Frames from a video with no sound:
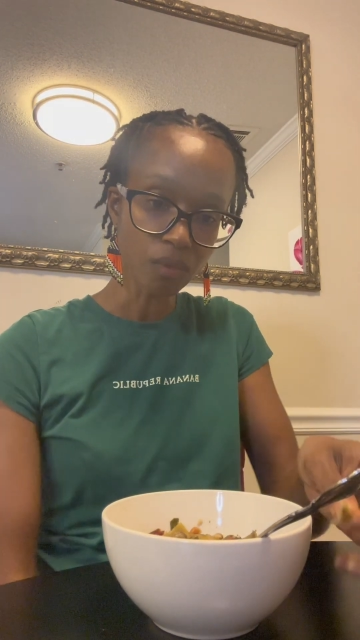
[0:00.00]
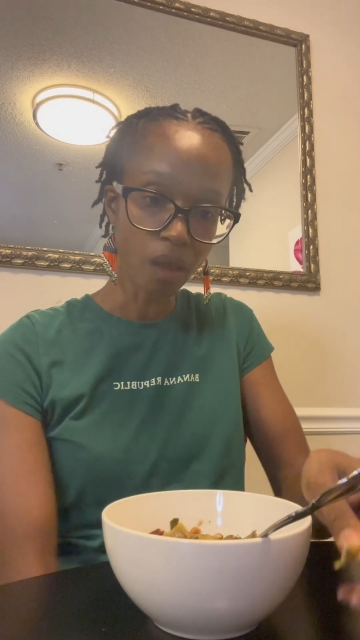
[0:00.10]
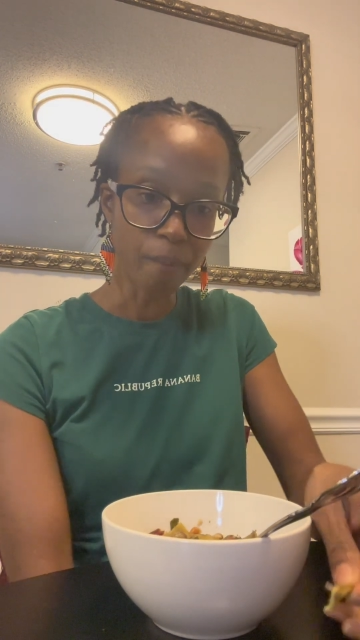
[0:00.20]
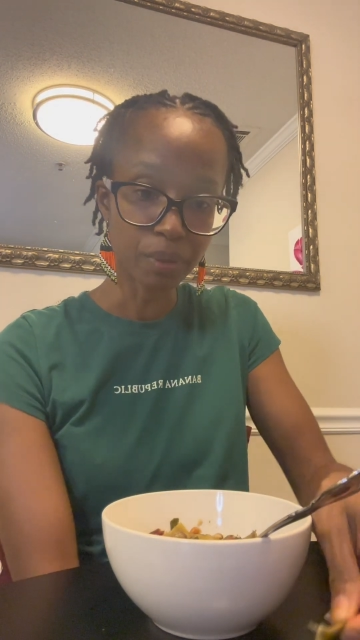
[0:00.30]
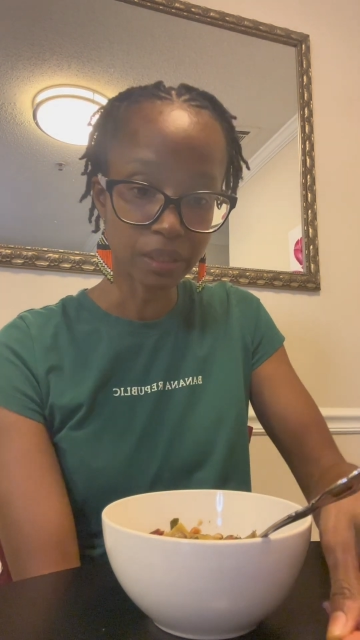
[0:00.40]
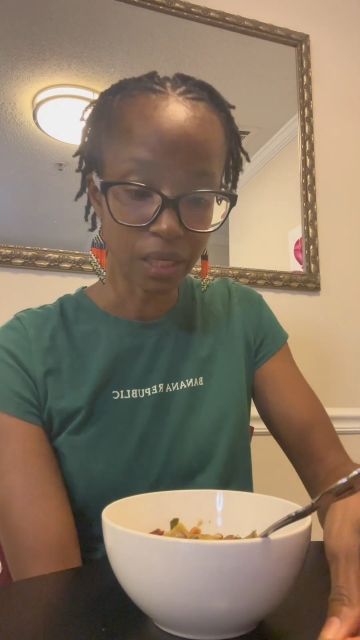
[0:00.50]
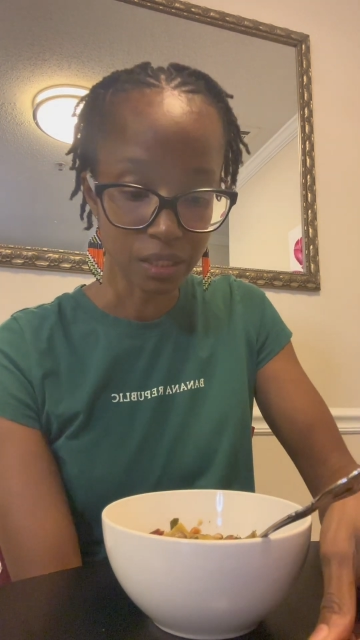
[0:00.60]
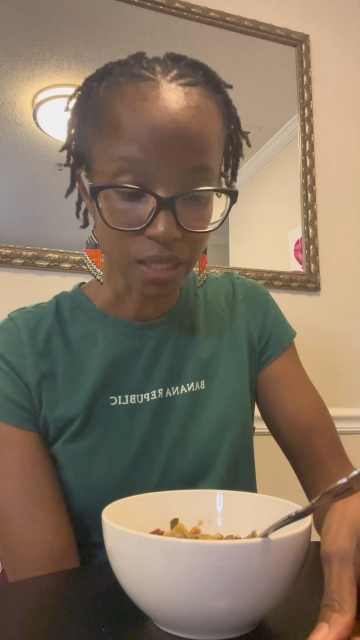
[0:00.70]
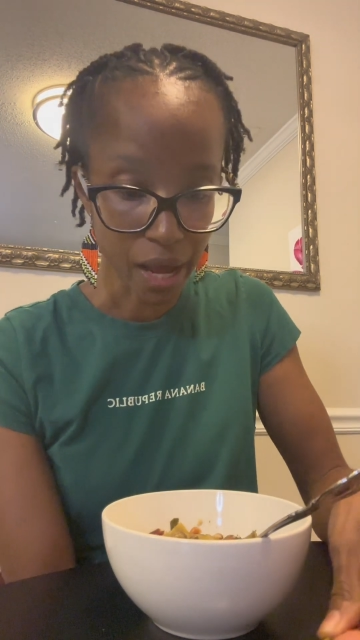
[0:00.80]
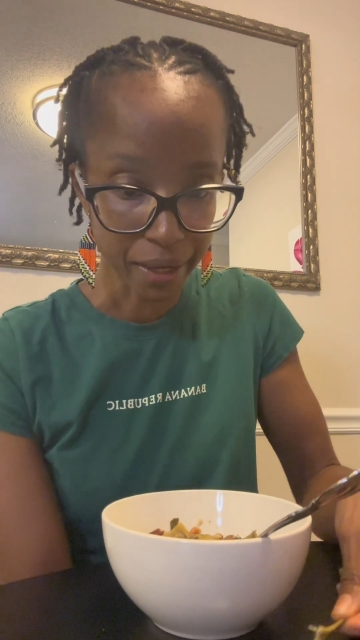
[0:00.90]
and put that
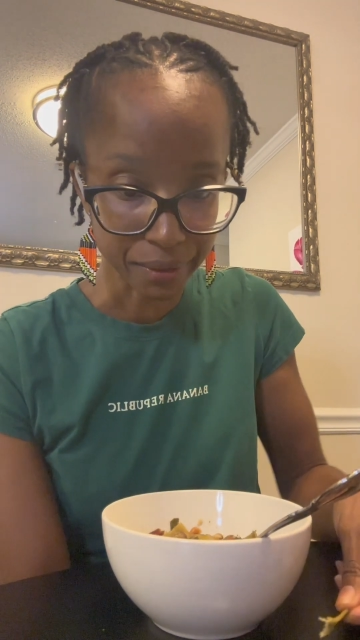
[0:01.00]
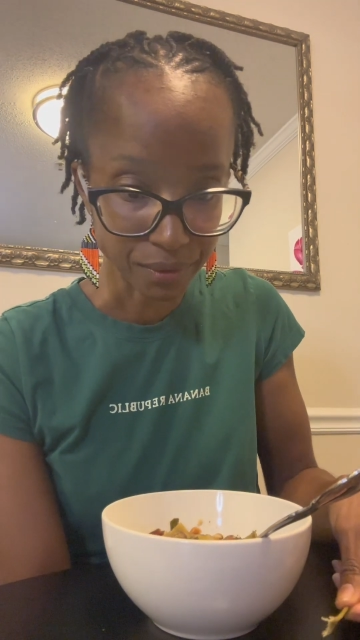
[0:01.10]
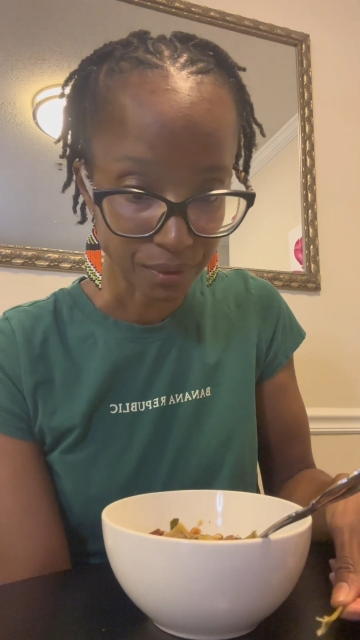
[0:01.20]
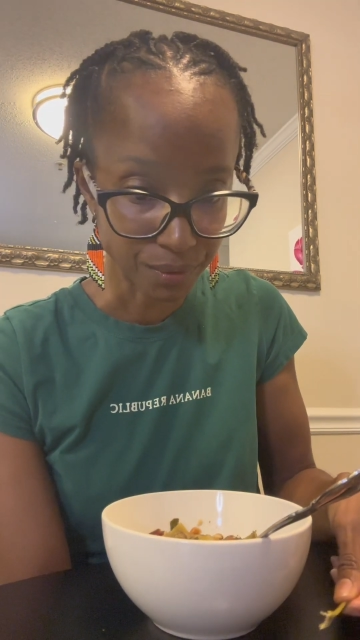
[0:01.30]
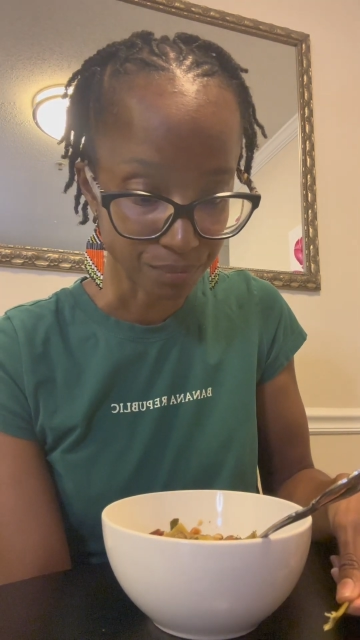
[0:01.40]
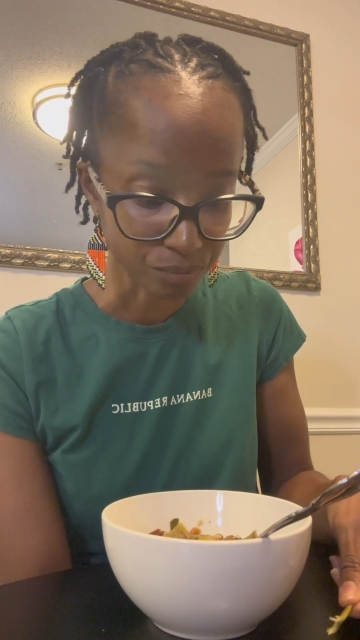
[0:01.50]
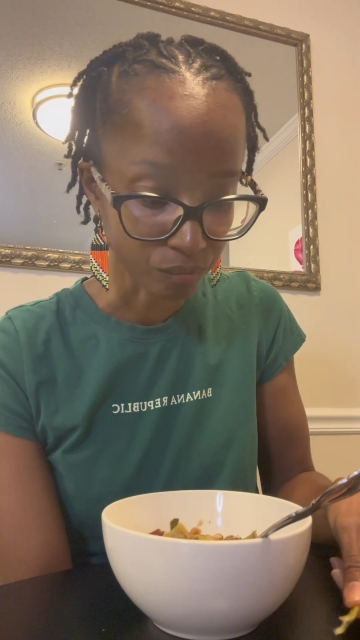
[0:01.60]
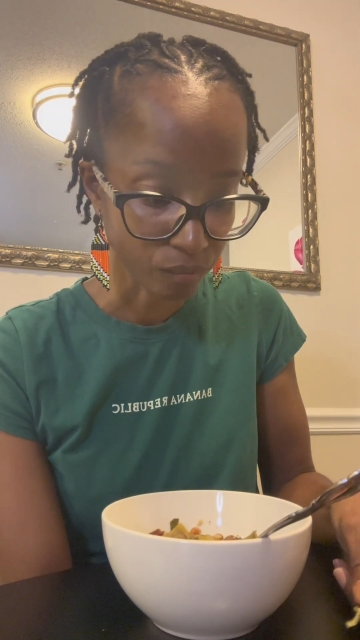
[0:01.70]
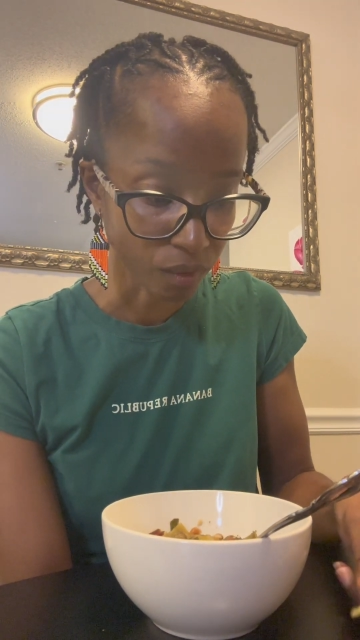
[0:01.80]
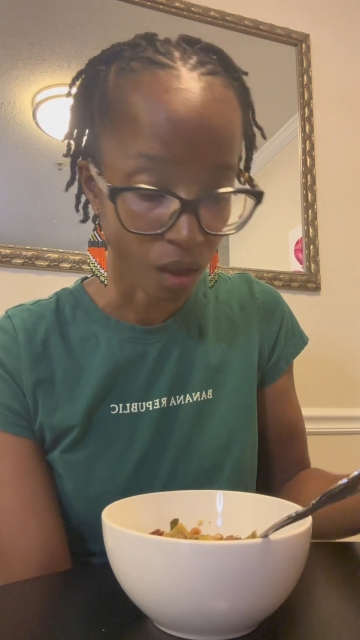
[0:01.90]
aside, and
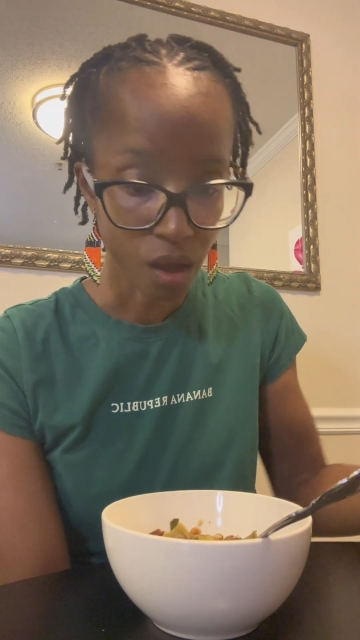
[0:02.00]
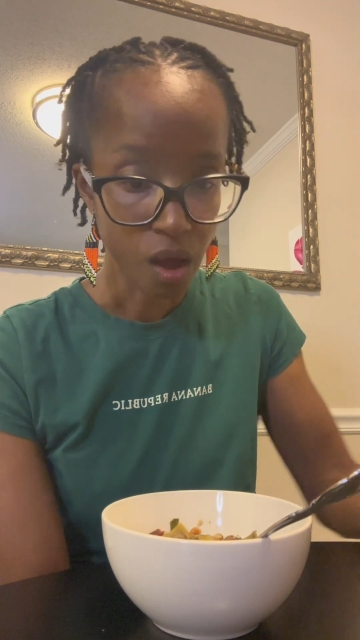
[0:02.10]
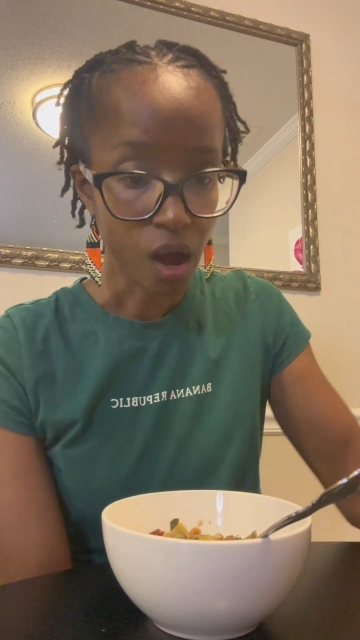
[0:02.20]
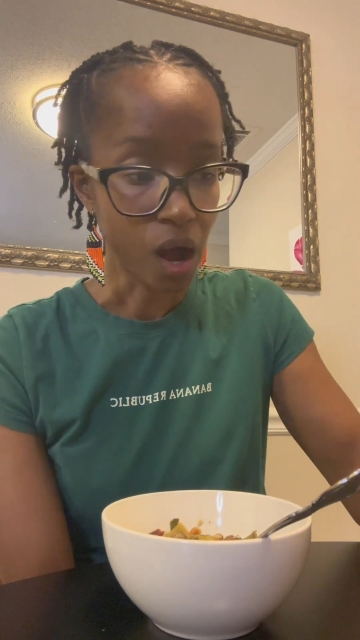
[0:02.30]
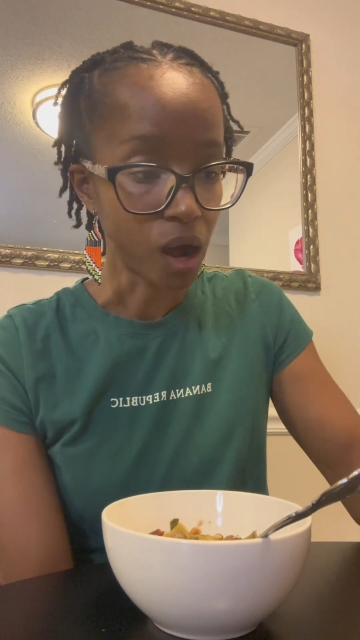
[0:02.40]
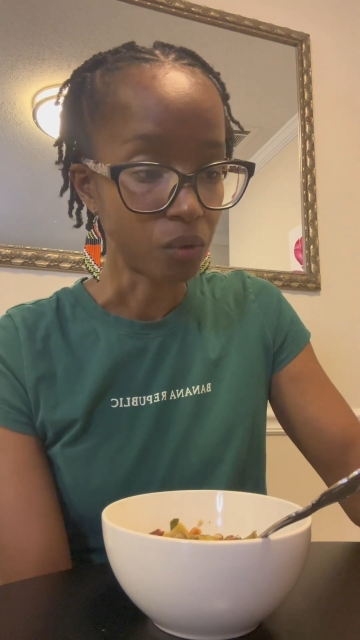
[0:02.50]
I